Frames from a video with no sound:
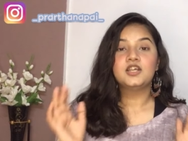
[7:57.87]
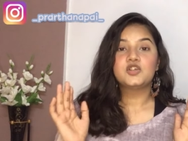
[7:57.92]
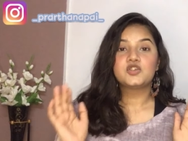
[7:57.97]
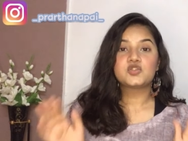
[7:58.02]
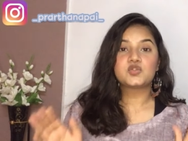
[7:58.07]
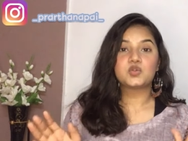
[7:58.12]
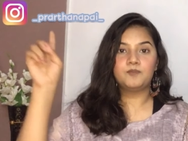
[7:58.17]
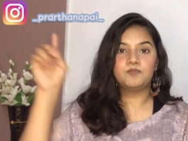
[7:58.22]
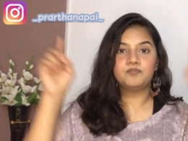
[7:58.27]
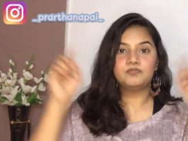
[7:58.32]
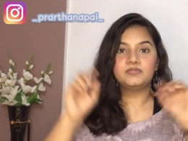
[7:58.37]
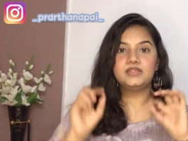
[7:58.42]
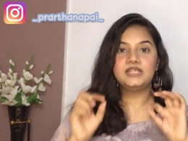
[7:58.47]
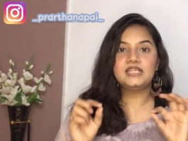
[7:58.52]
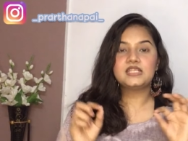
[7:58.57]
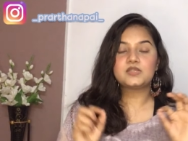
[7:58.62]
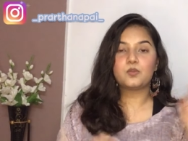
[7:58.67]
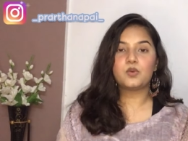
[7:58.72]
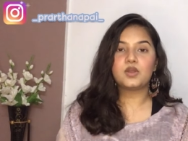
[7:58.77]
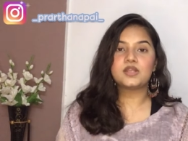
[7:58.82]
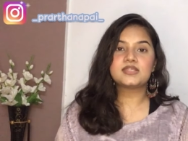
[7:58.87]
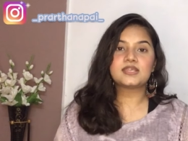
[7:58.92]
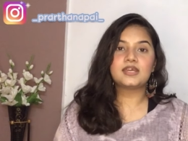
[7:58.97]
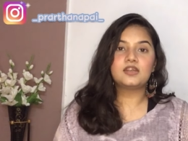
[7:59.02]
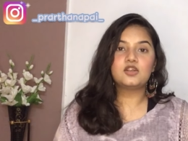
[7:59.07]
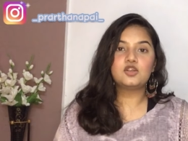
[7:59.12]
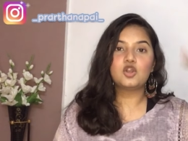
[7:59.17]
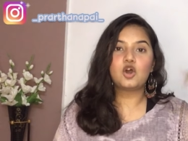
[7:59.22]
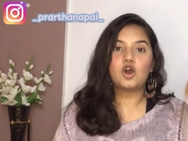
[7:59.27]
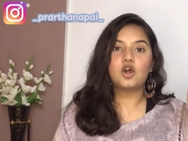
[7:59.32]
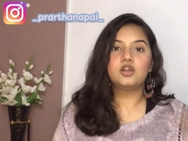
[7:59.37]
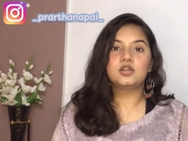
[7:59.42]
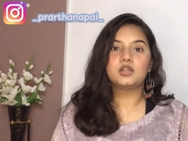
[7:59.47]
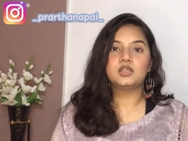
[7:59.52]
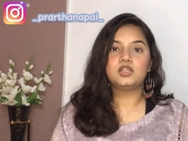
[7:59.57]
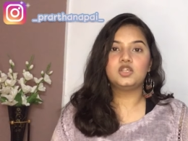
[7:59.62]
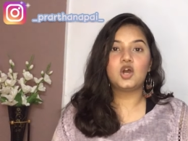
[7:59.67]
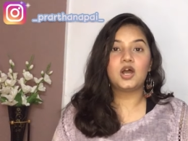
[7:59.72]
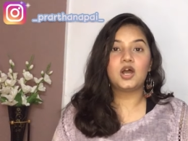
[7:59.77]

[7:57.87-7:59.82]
So these points are not your